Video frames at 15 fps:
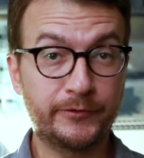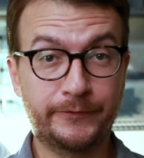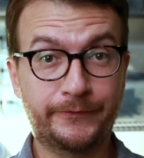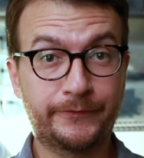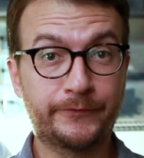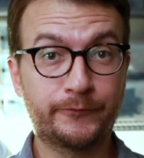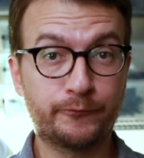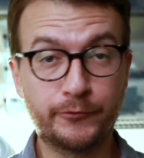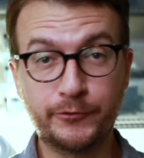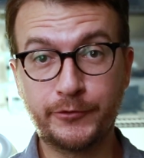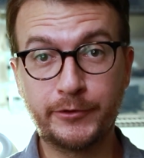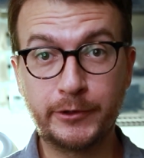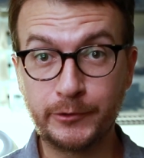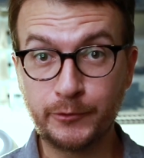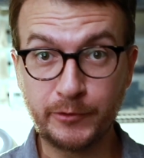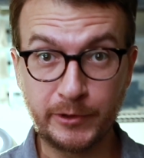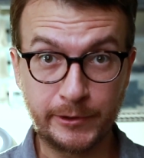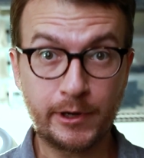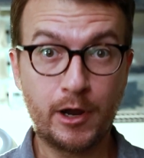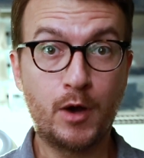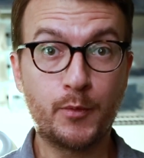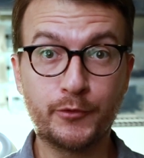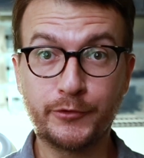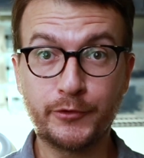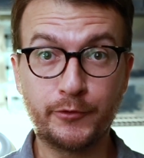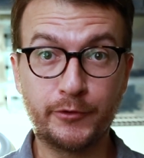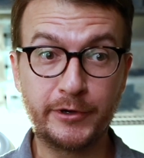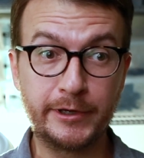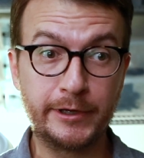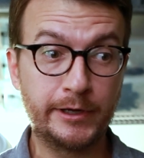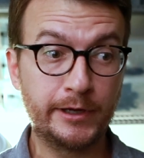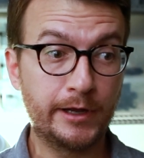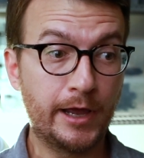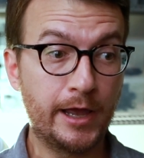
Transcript: It's really a unique opportunity